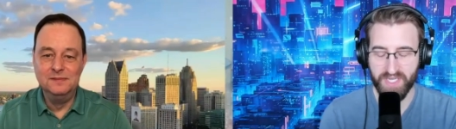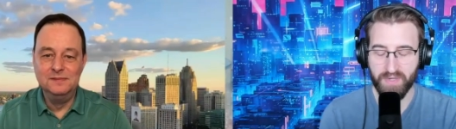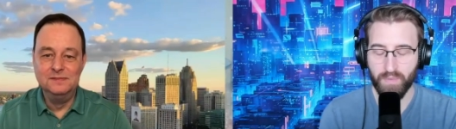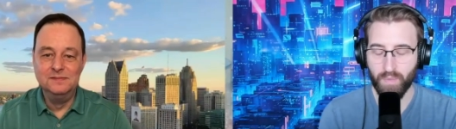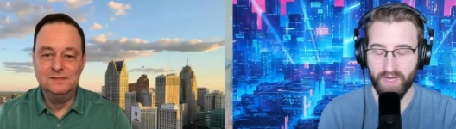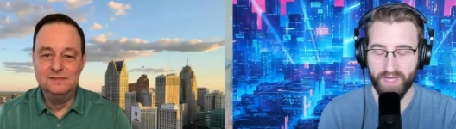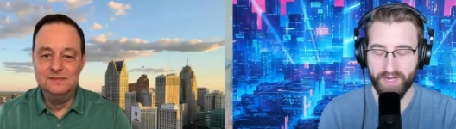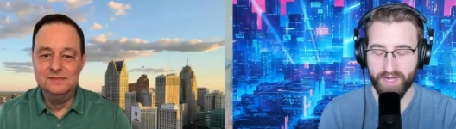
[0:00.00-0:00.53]
Speaker 1: like
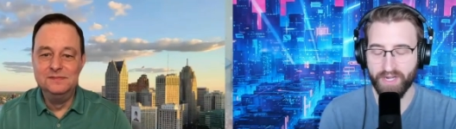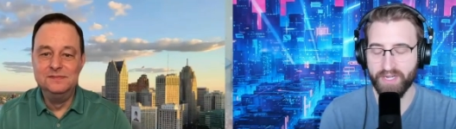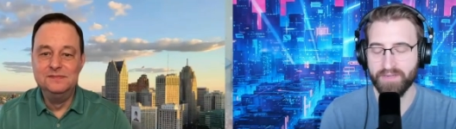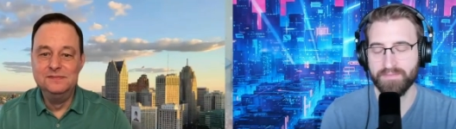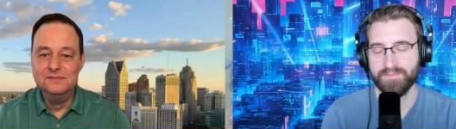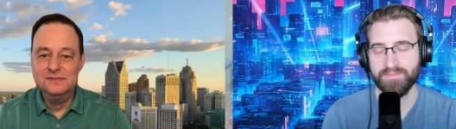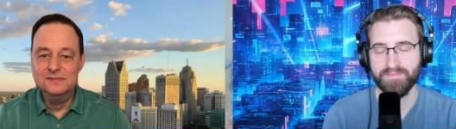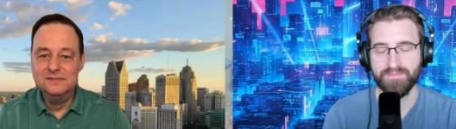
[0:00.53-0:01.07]
water
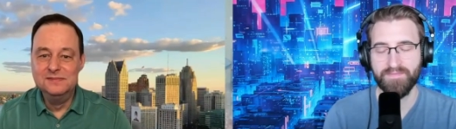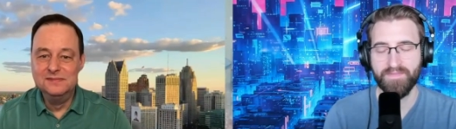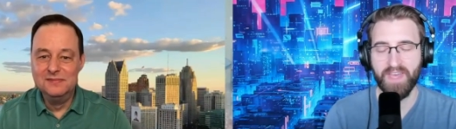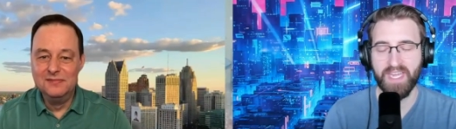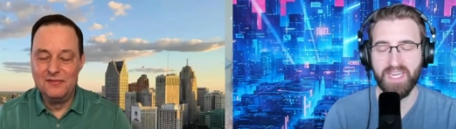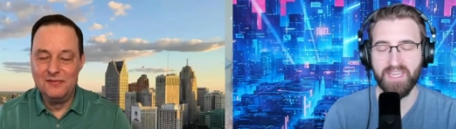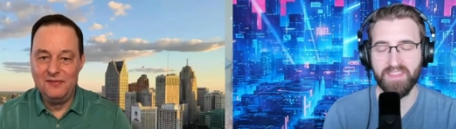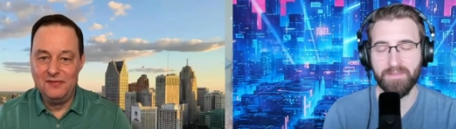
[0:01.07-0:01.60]

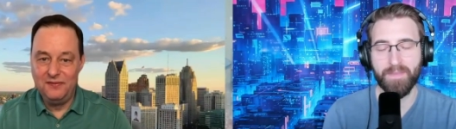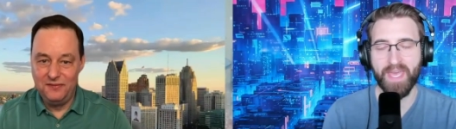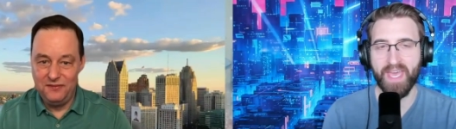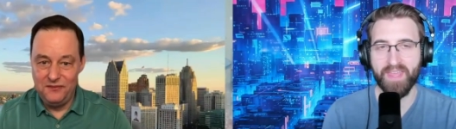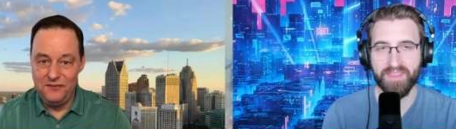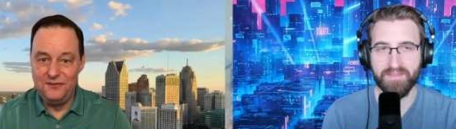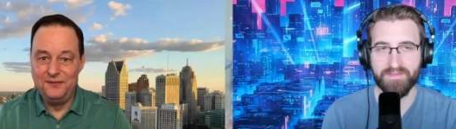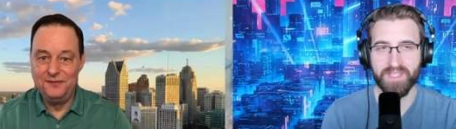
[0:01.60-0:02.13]
finding the
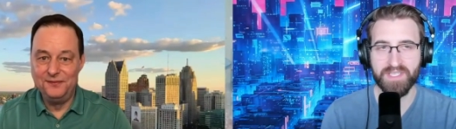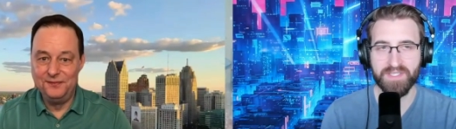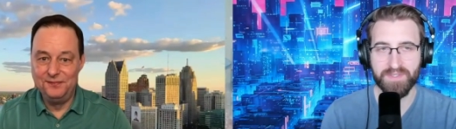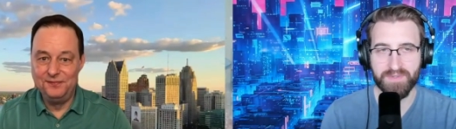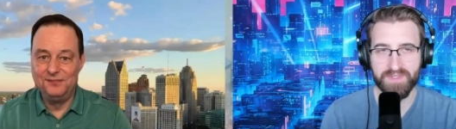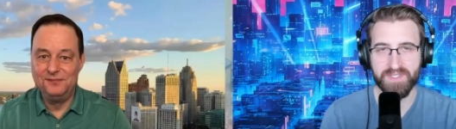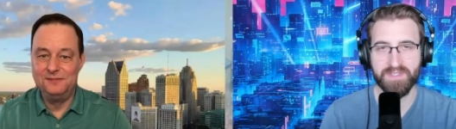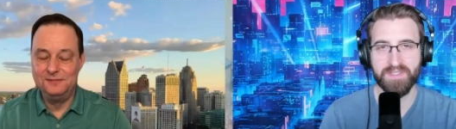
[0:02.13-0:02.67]
path of least
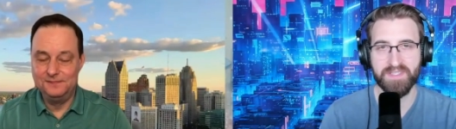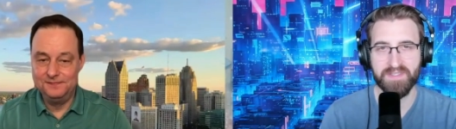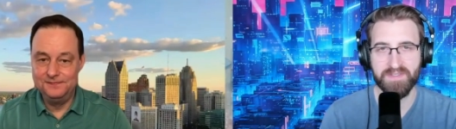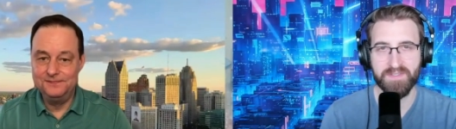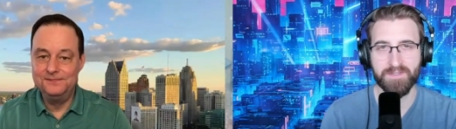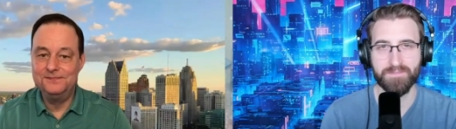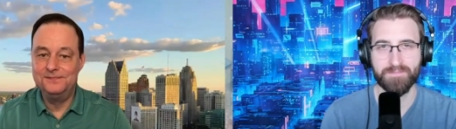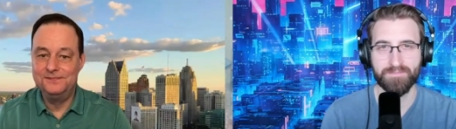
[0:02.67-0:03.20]

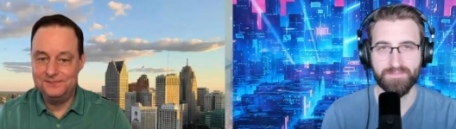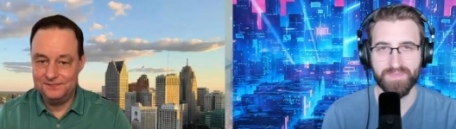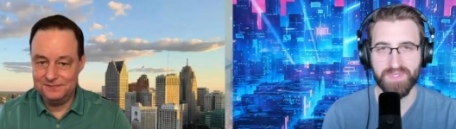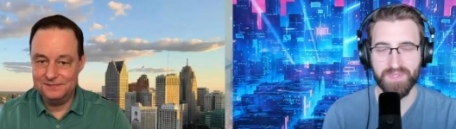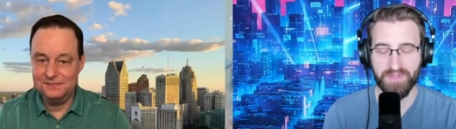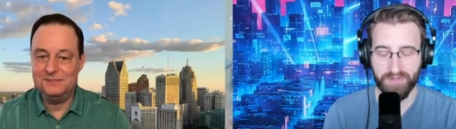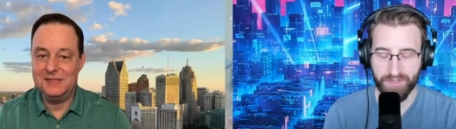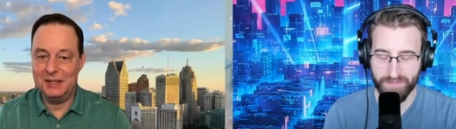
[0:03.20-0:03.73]
resistance.
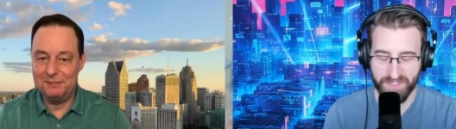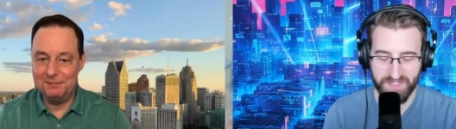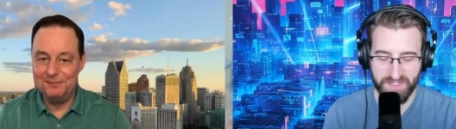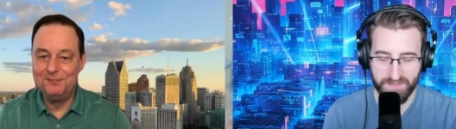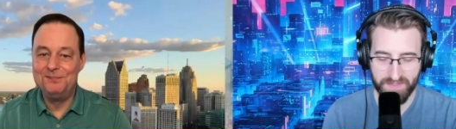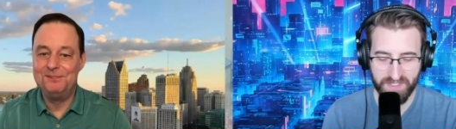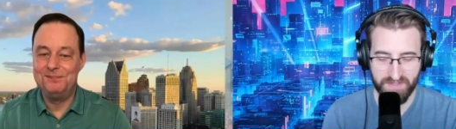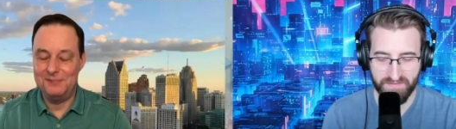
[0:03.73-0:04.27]
That's what that yep.
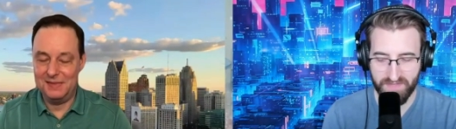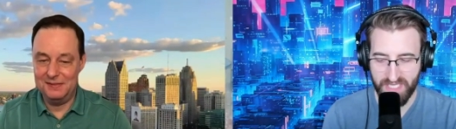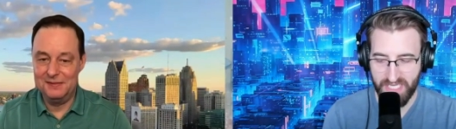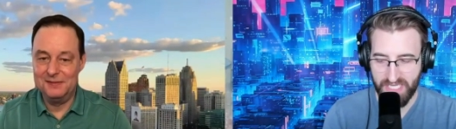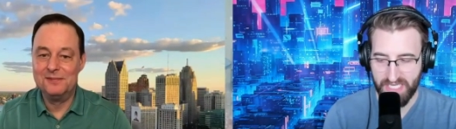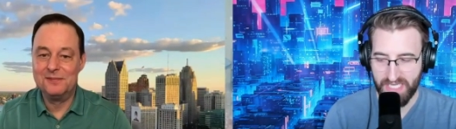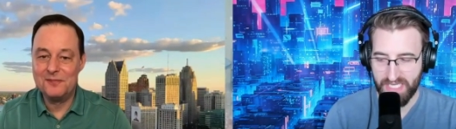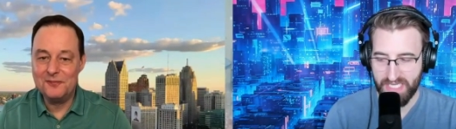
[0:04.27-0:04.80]
reminds me of.
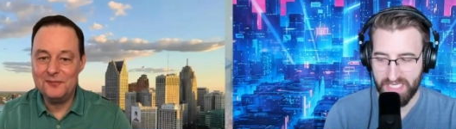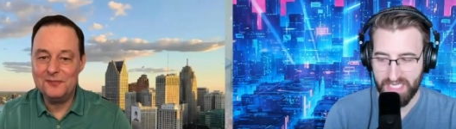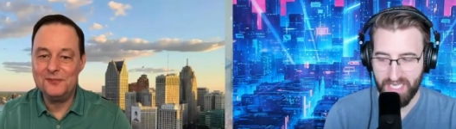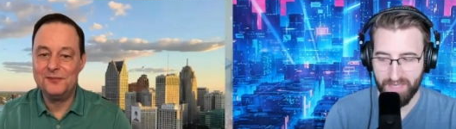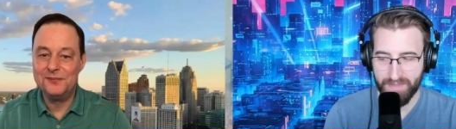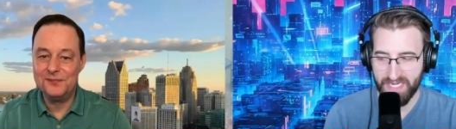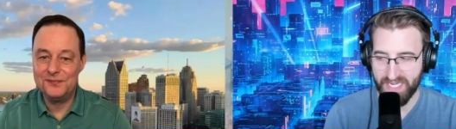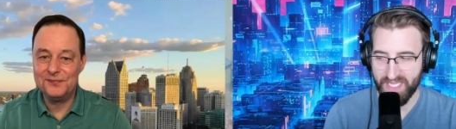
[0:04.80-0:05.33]

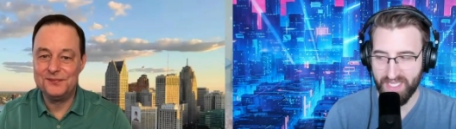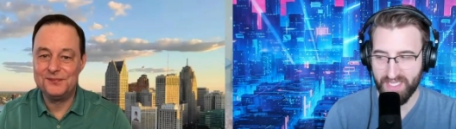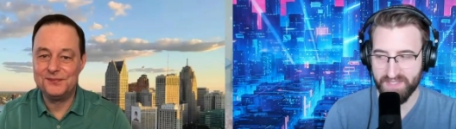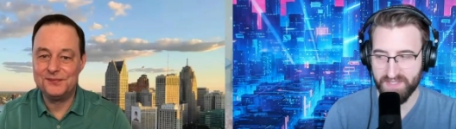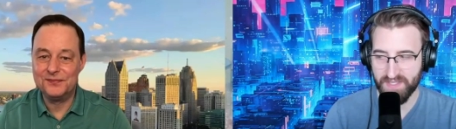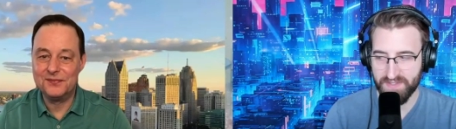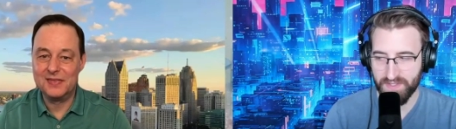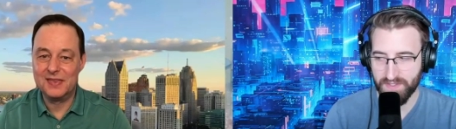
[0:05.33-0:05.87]
I mean, it,
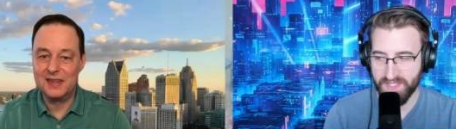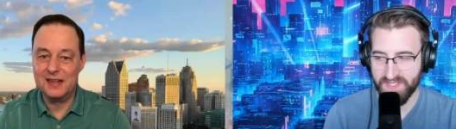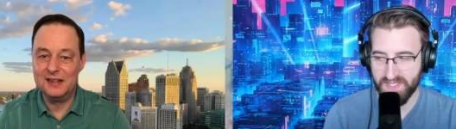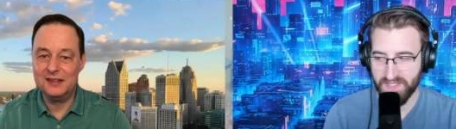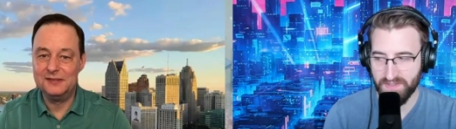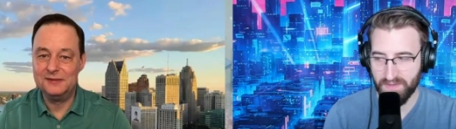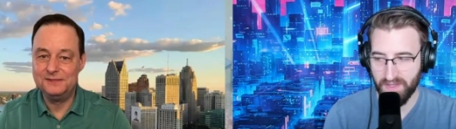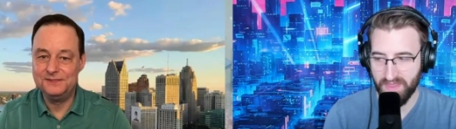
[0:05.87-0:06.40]
it's also crazy
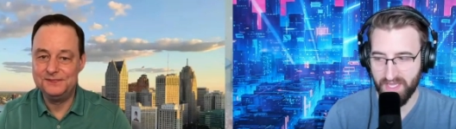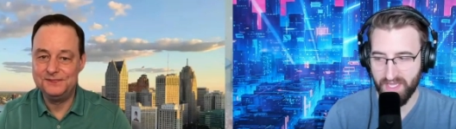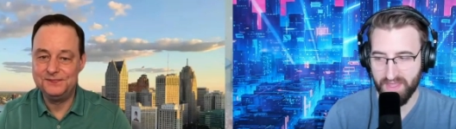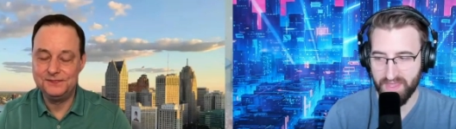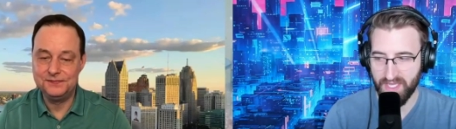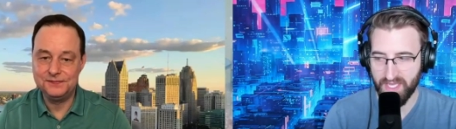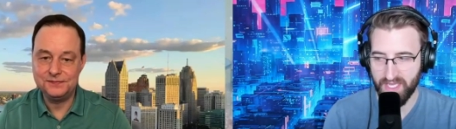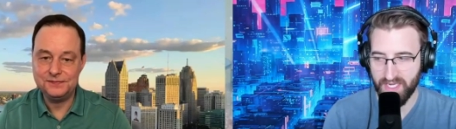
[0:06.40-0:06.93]
too to think
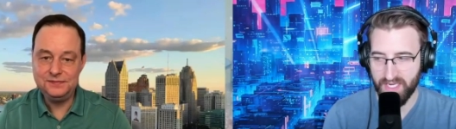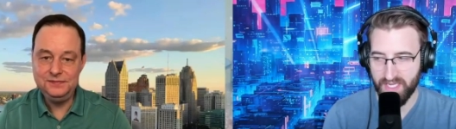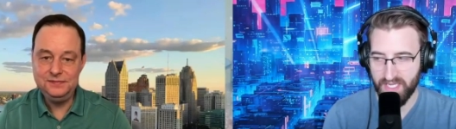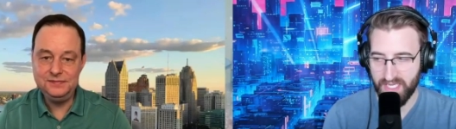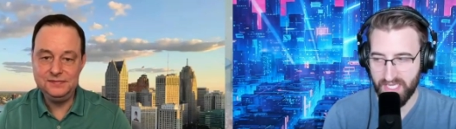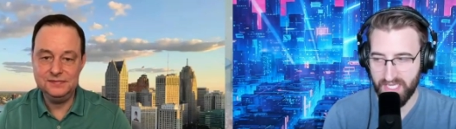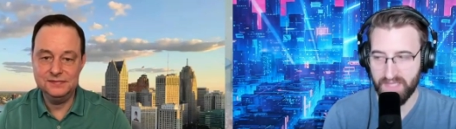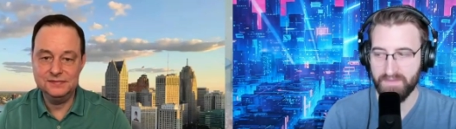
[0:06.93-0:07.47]
that
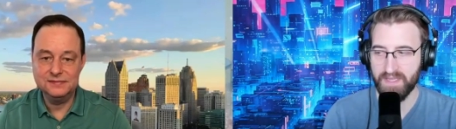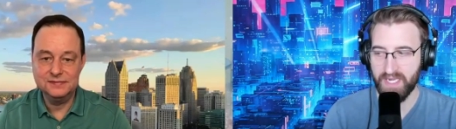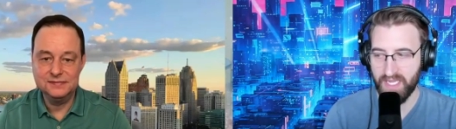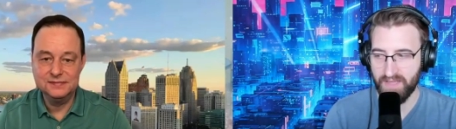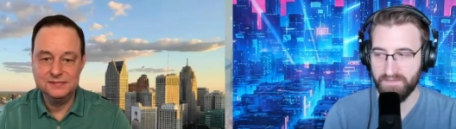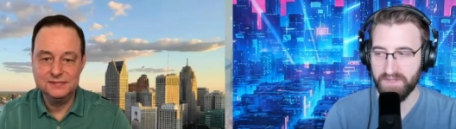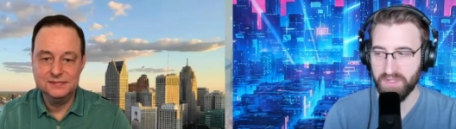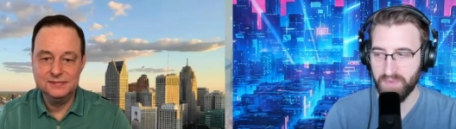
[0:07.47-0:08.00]
even
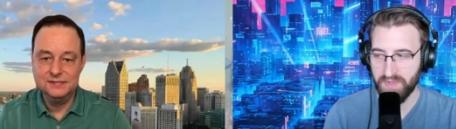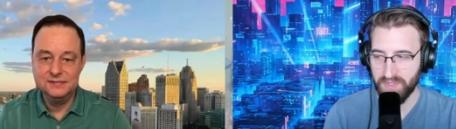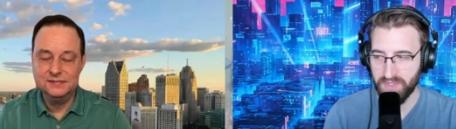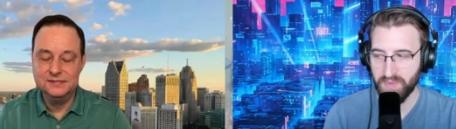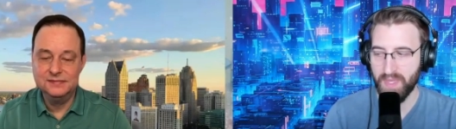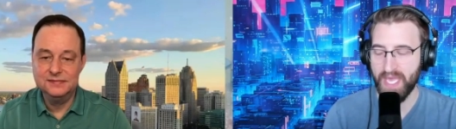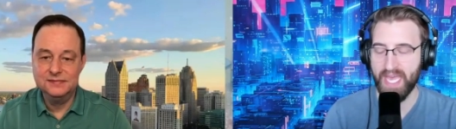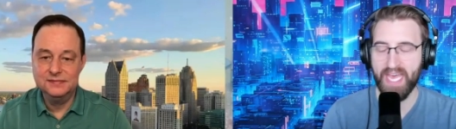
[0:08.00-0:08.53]
if you
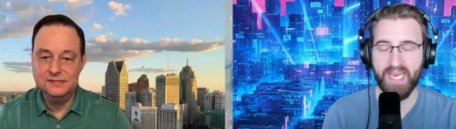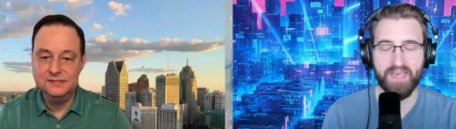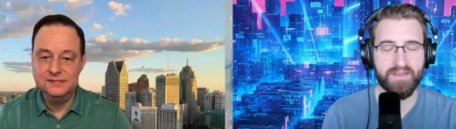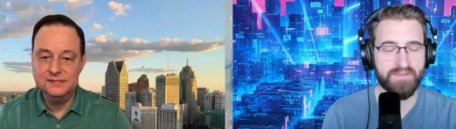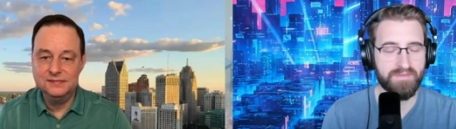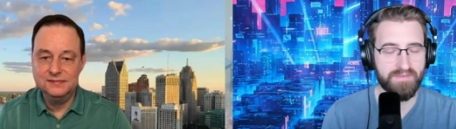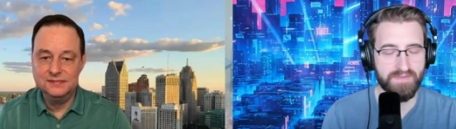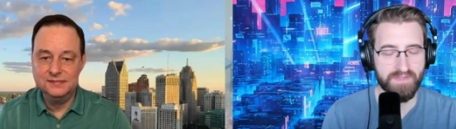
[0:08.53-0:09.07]
do
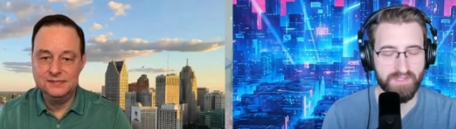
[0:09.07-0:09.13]
have